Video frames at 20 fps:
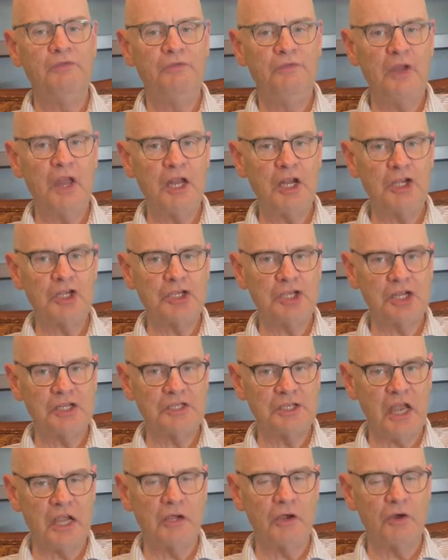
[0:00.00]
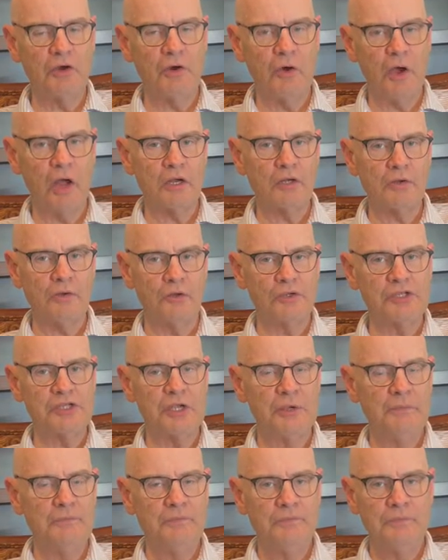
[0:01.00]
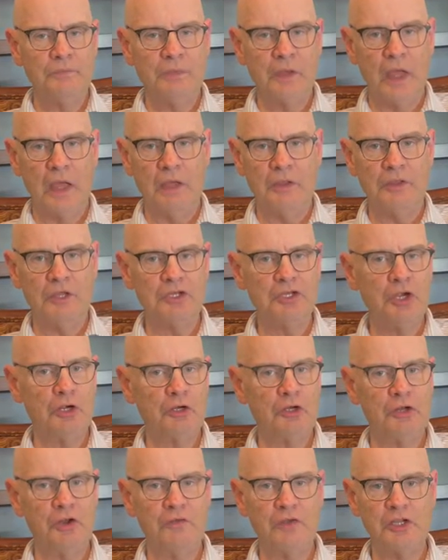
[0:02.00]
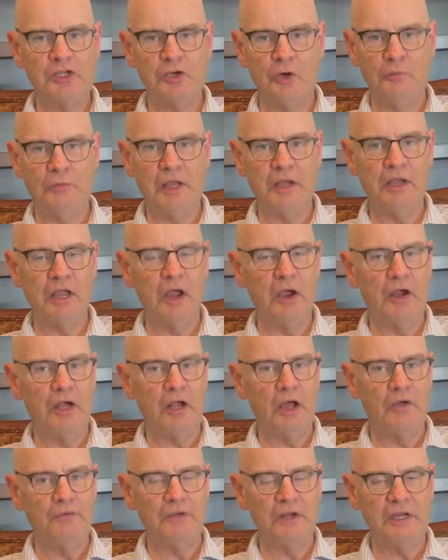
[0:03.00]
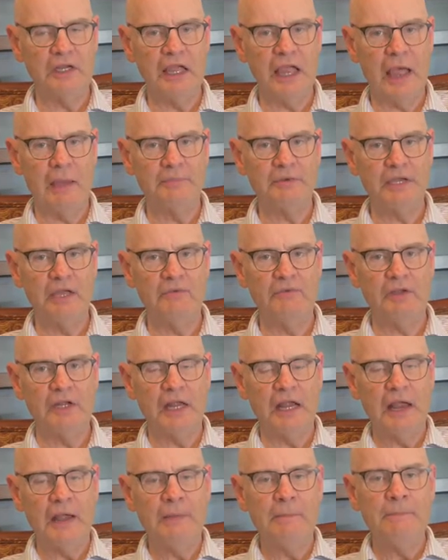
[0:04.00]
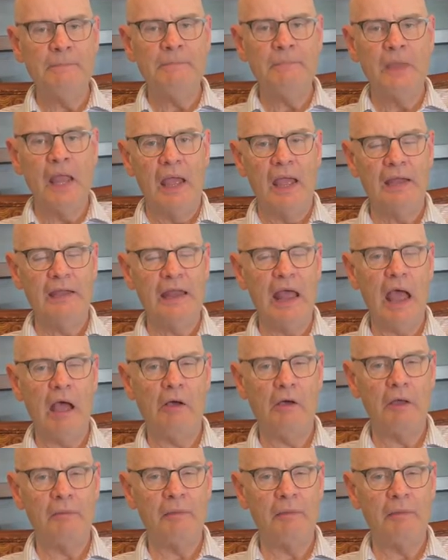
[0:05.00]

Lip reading: finished 2nd Chronicles, the children of Israel have been carried off into captivity. And now